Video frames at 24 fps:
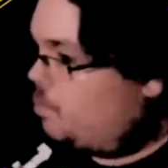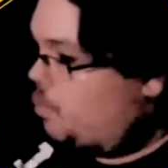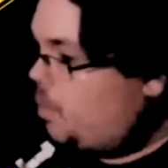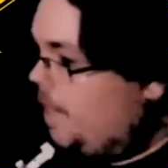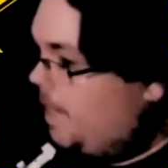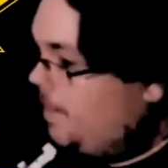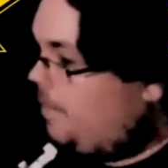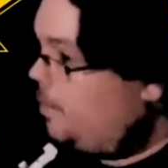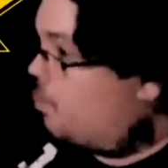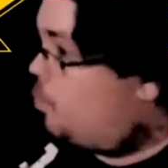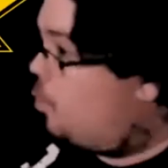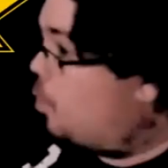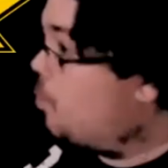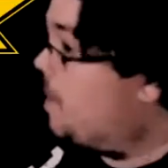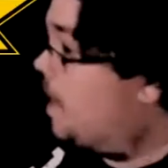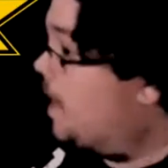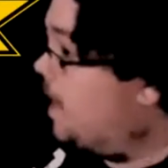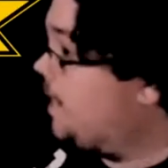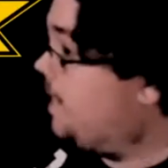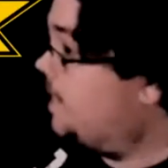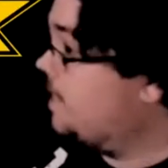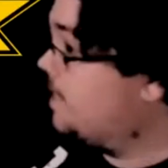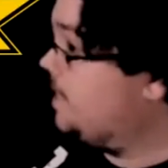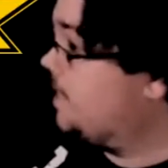in the robot.
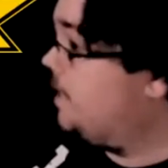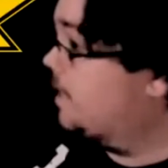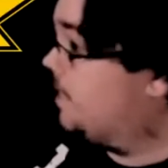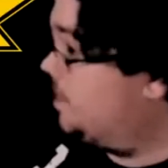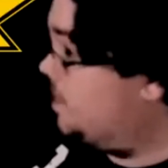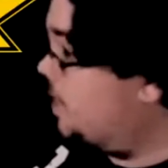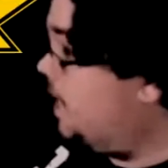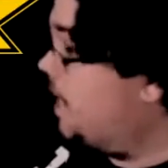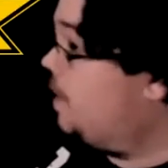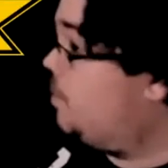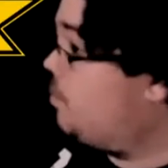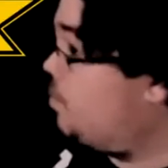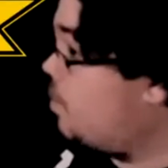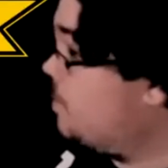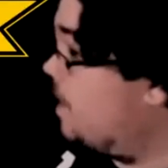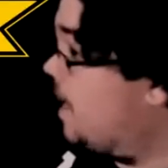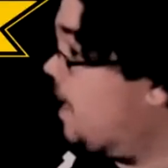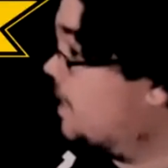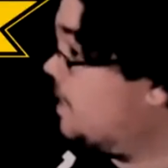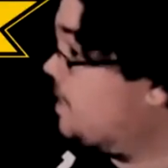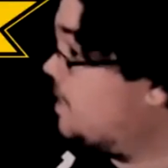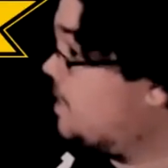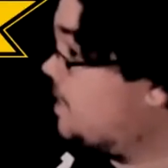He's in a giant robot.